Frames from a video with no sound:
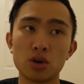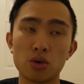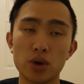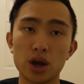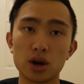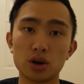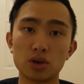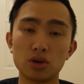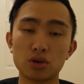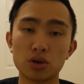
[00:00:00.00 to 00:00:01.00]

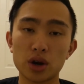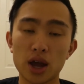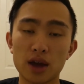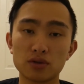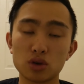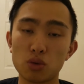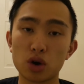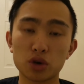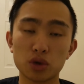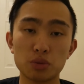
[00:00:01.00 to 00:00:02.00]
where you're gonna have to
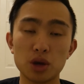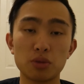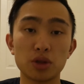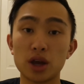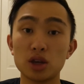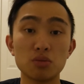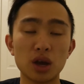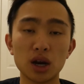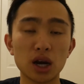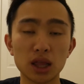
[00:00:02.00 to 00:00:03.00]
work with people that you
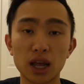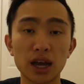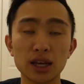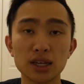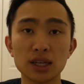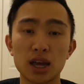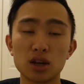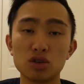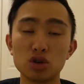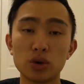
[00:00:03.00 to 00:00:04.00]
may not like
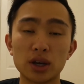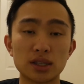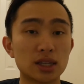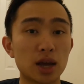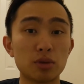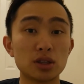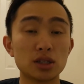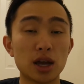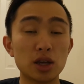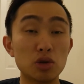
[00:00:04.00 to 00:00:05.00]
and doing assignments
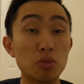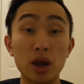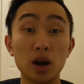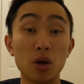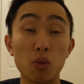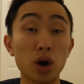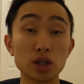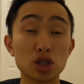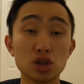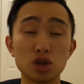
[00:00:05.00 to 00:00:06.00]
that you may not
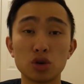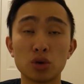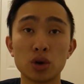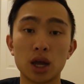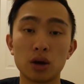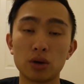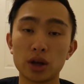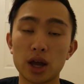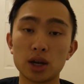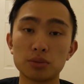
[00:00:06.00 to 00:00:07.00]
want to do, and
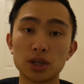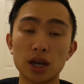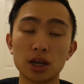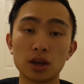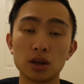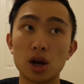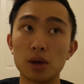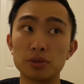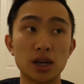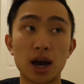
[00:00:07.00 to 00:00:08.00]
it'll end up taking
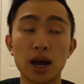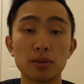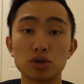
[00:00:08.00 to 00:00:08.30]
up time